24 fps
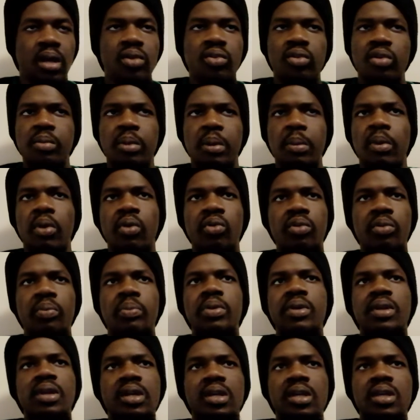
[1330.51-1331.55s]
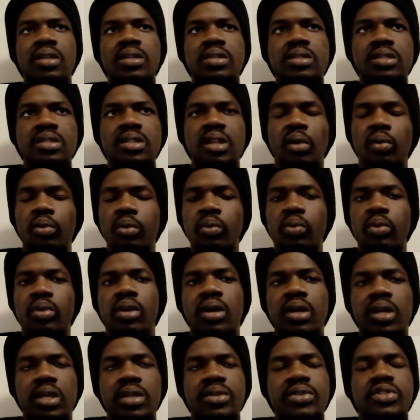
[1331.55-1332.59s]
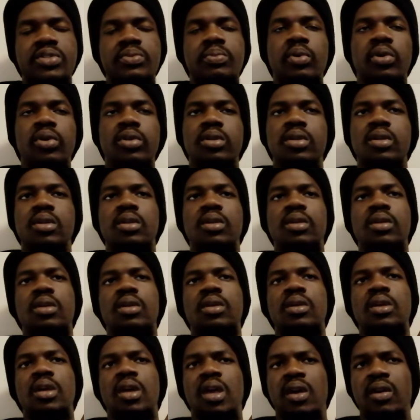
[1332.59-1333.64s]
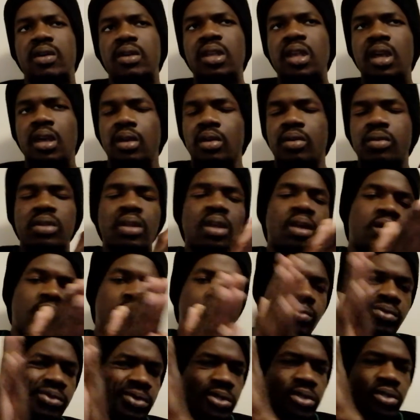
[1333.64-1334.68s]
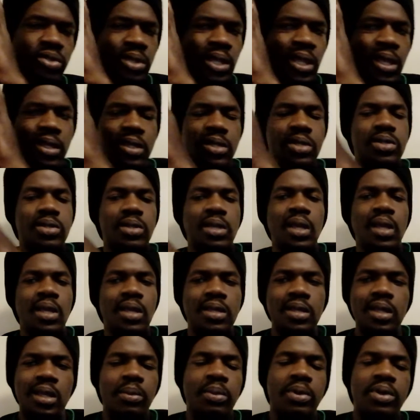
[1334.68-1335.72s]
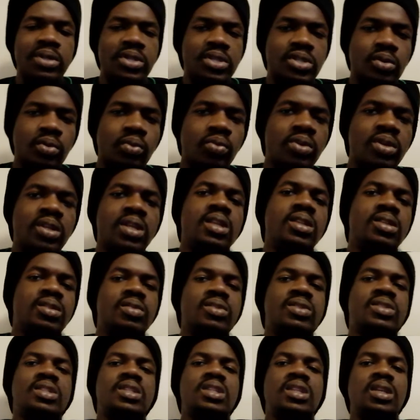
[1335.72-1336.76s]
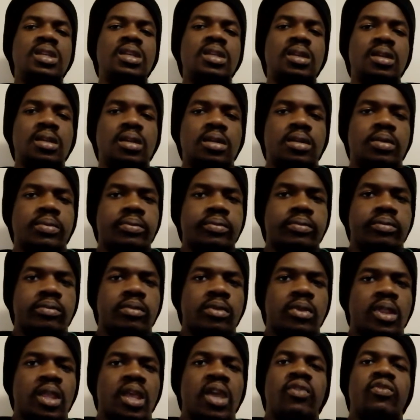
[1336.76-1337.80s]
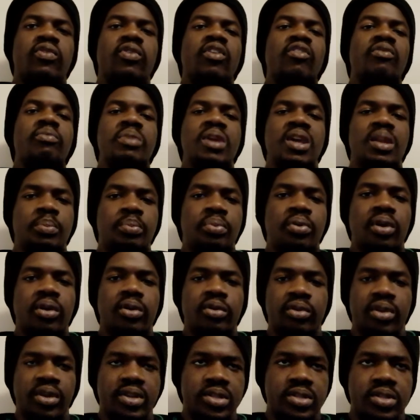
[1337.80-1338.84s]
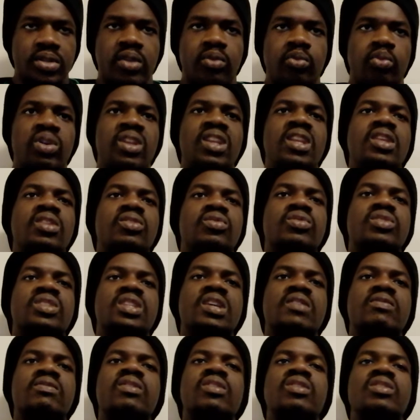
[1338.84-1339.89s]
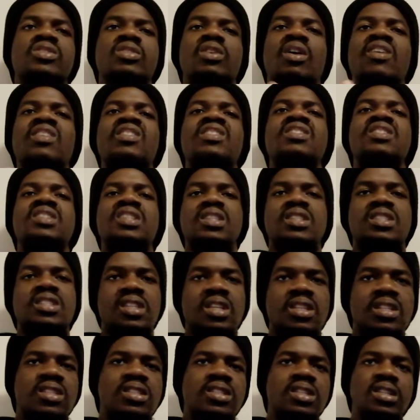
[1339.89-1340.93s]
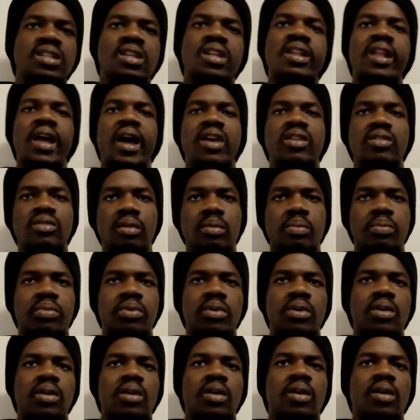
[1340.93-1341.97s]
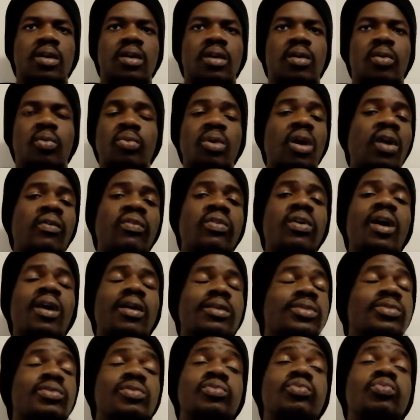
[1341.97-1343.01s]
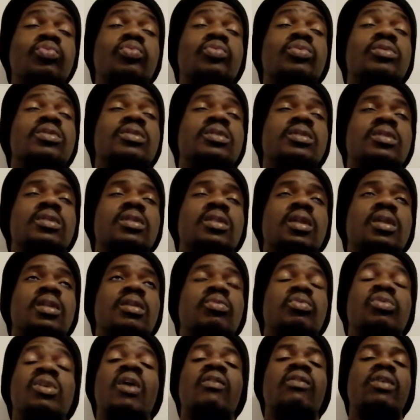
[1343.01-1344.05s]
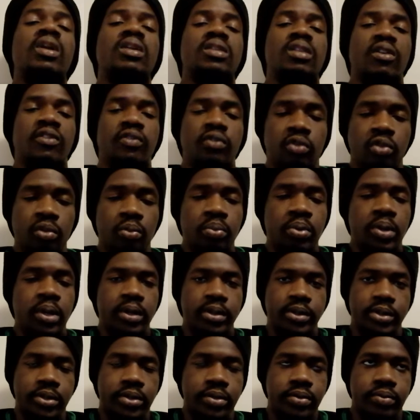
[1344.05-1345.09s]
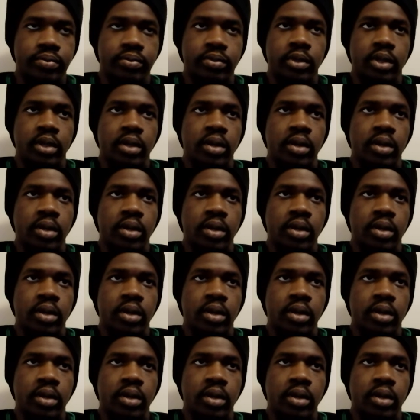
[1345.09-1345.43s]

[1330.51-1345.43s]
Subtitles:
I don't remember who we played against that we won against. But man. So we need to see if we have made progress. We need to see if there is consistency in the lineup. We have a lot of good players.